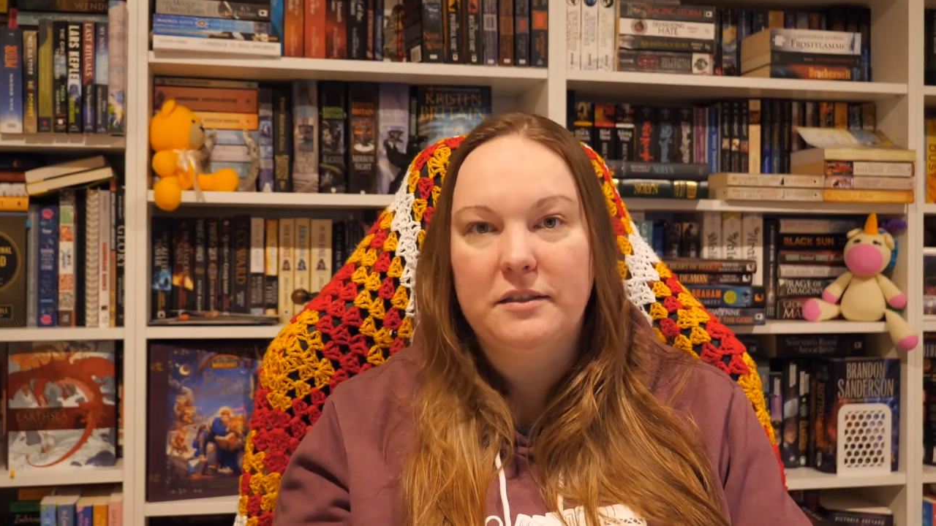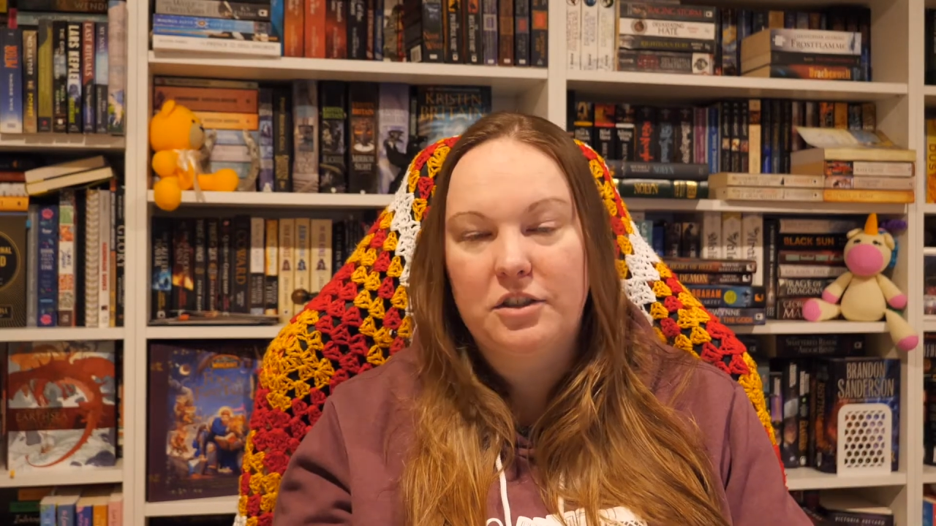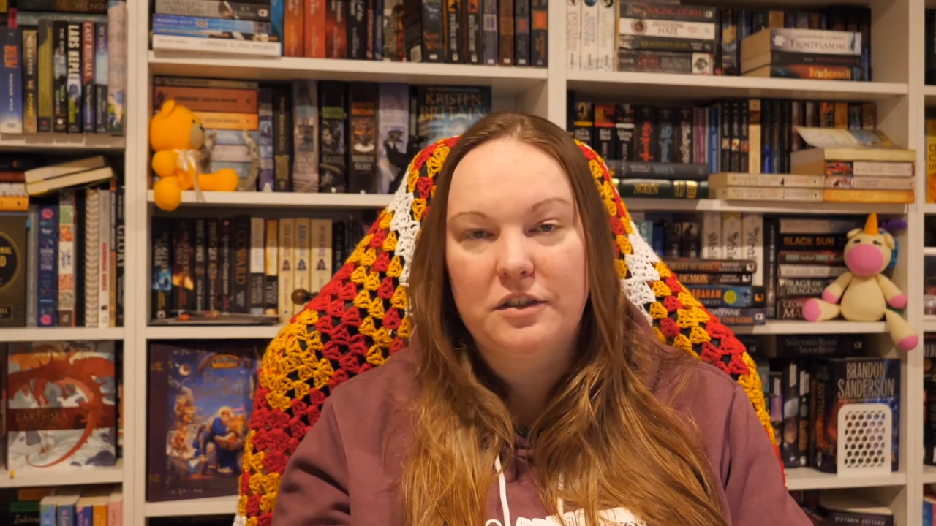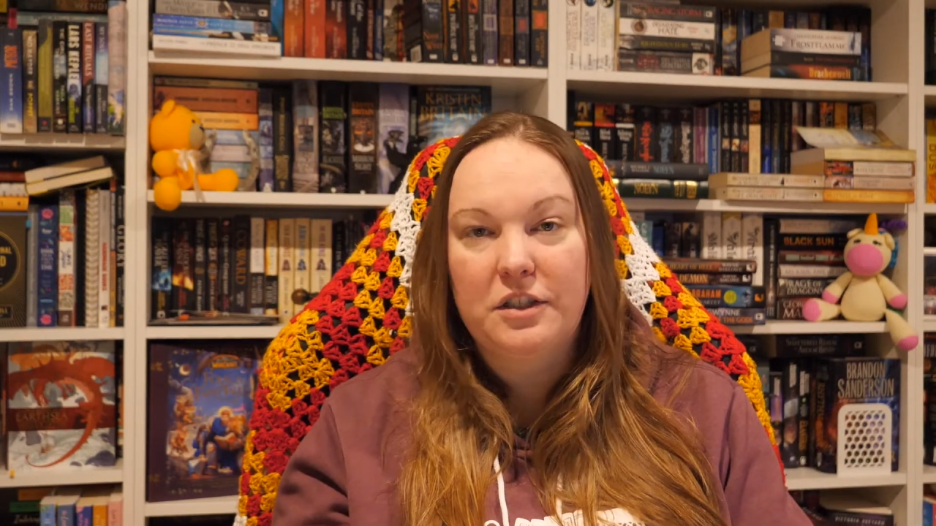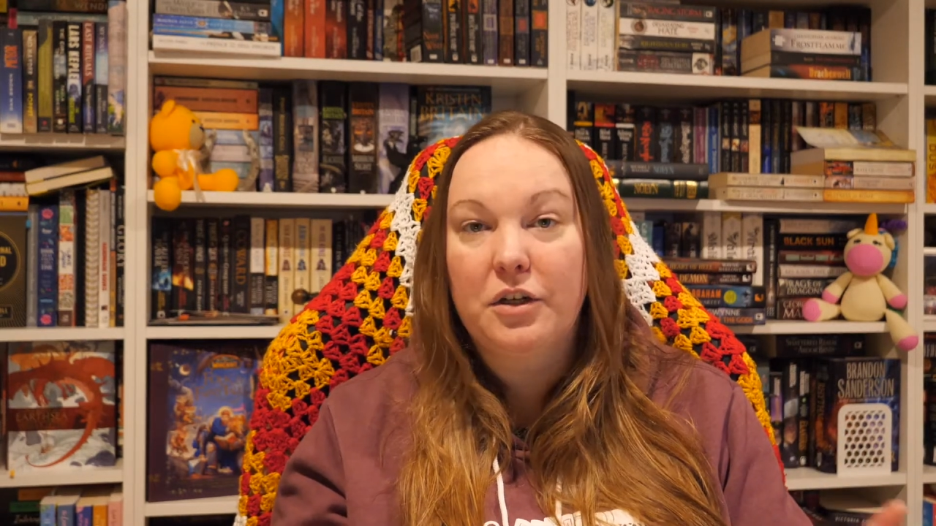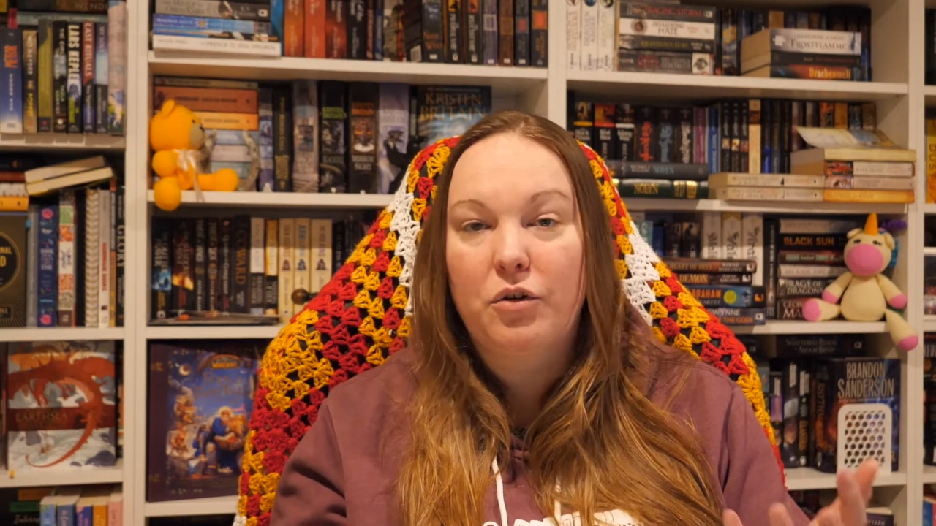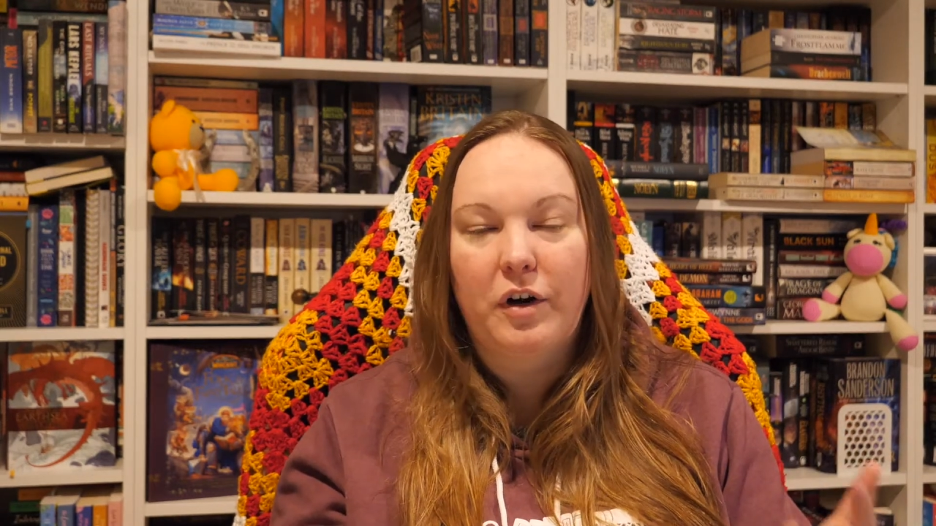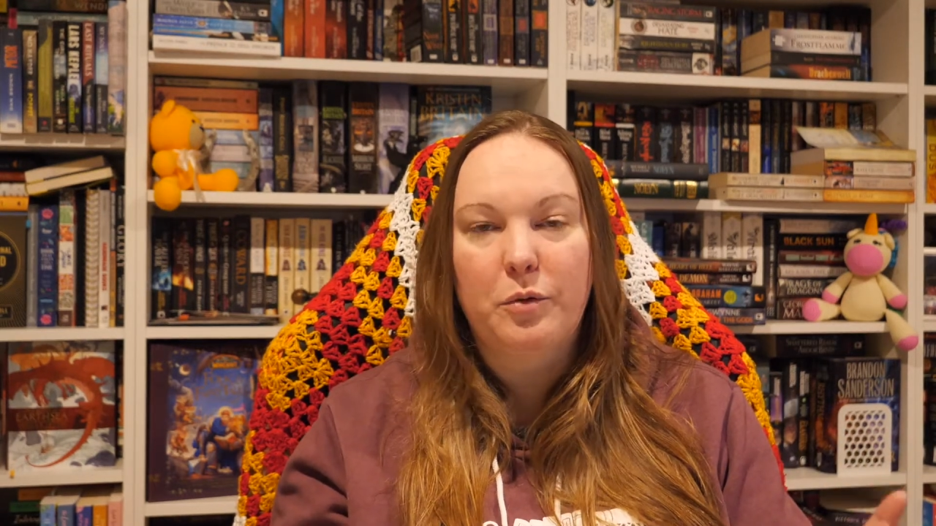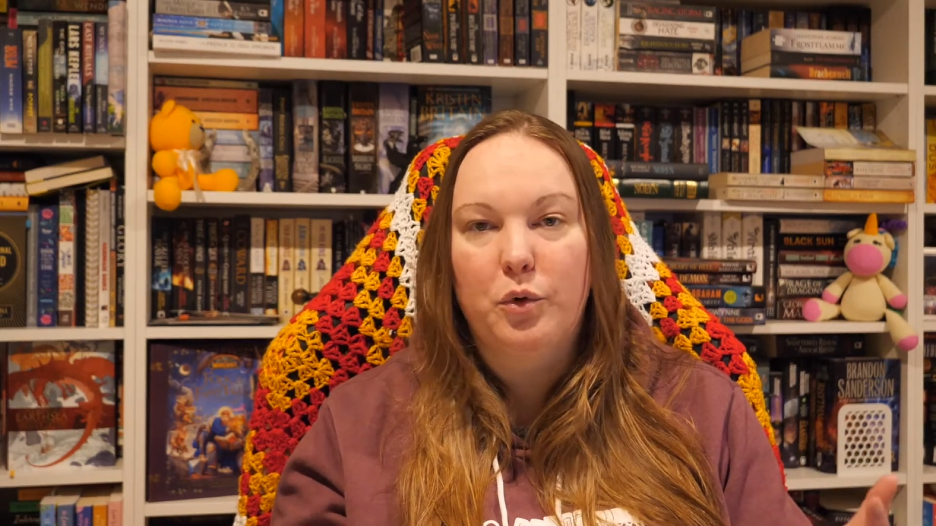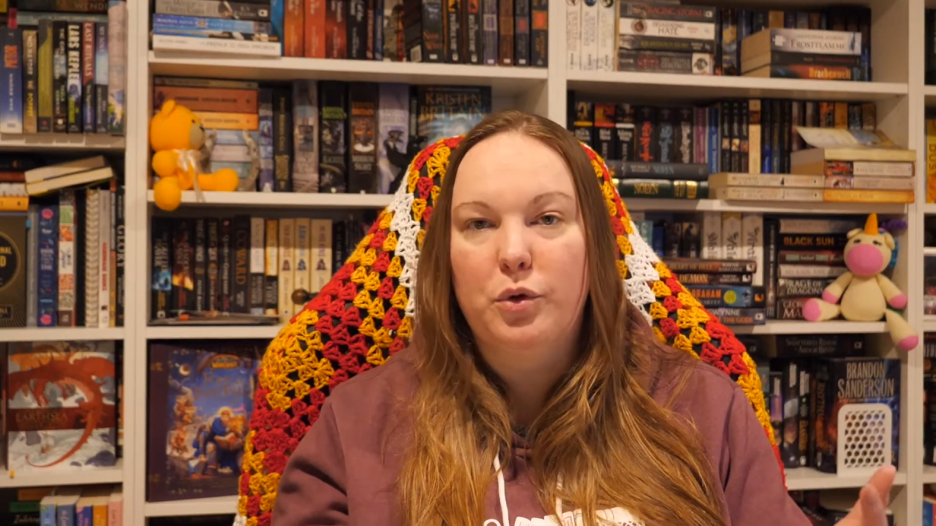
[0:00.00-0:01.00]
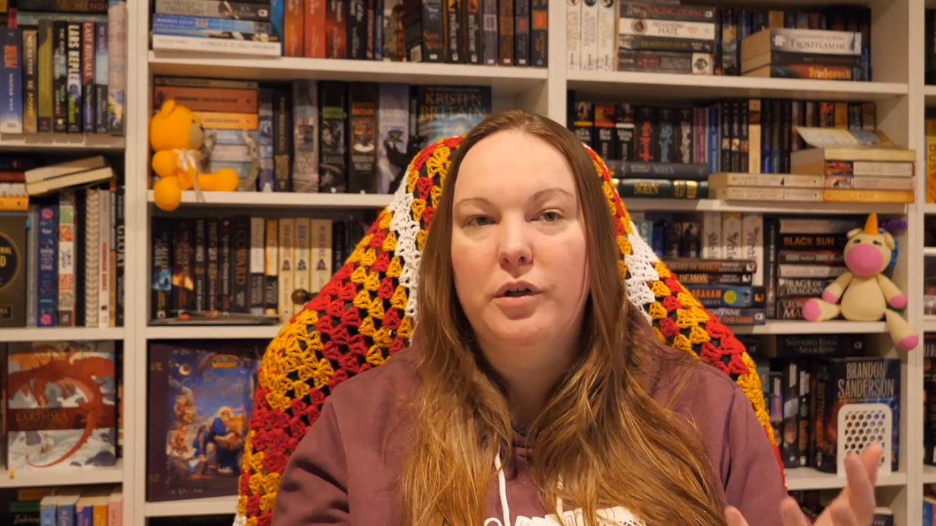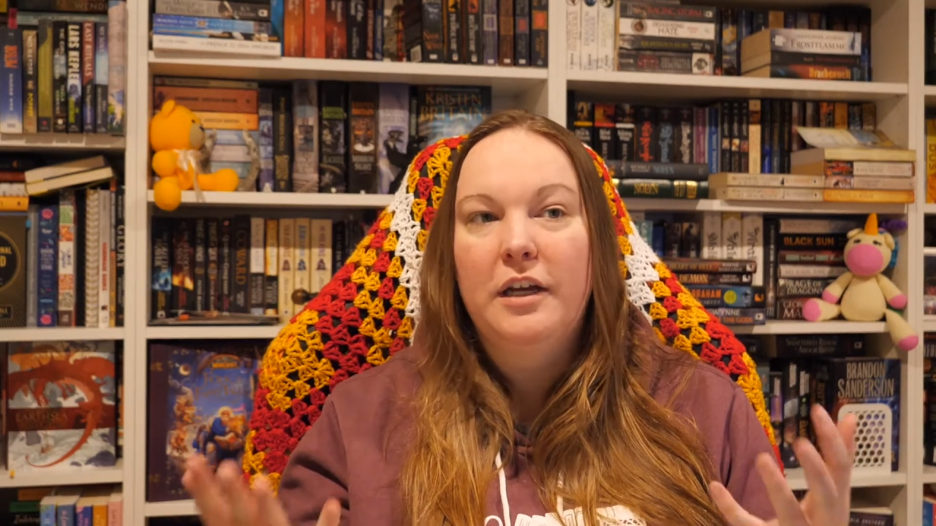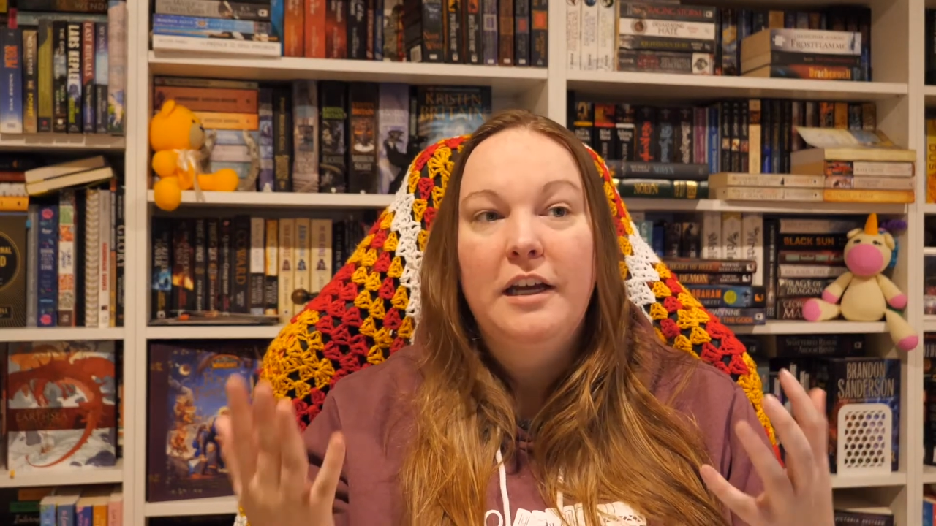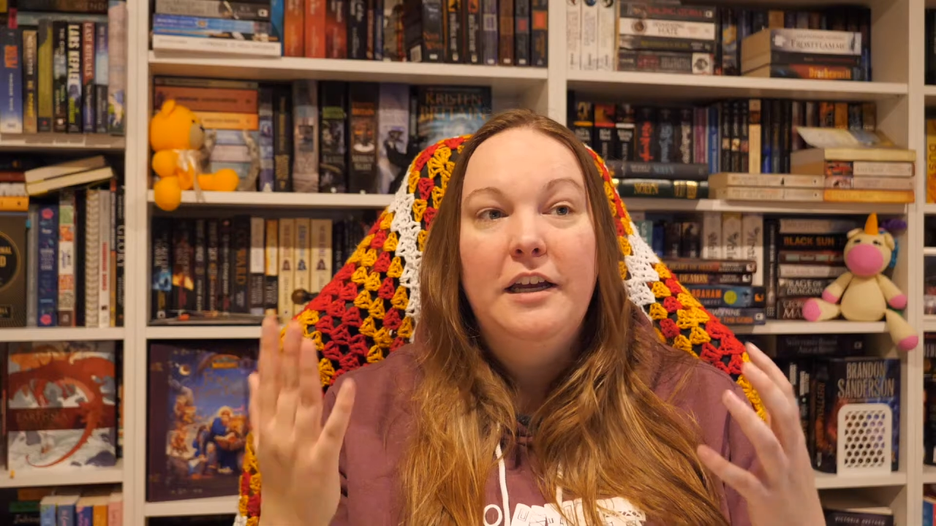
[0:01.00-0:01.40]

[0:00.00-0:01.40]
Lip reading: just incredible.